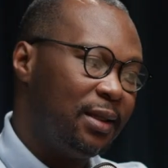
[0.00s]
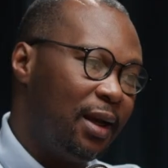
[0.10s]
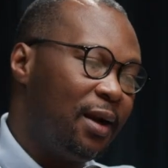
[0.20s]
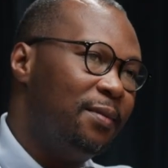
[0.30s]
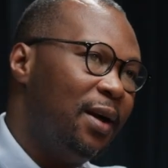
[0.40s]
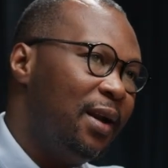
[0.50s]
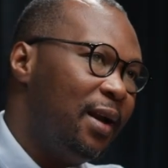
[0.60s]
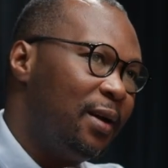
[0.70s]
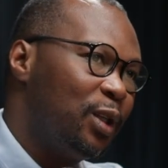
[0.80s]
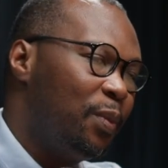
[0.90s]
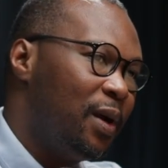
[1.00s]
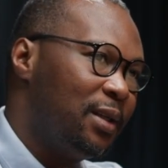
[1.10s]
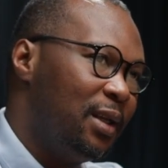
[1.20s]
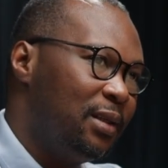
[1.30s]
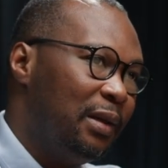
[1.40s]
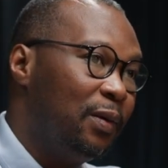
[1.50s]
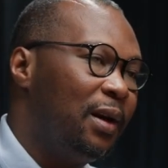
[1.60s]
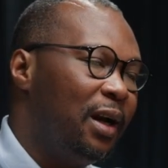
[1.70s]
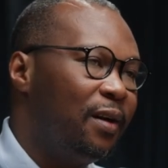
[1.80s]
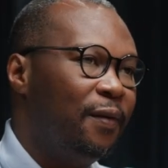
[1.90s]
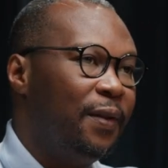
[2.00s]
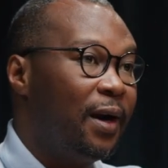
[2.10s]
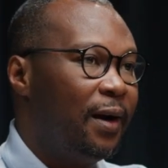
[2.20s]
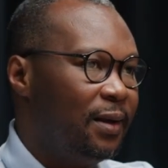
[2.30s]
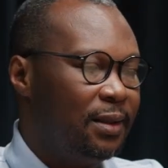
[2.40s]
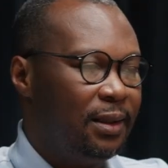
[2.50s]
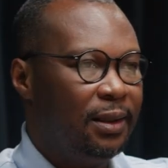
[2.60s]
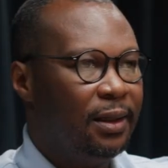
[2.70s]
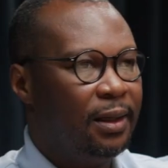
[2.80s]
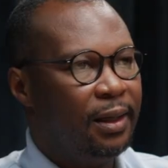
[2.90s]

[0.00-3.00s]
a Kamala Harris presidency look like for the currency,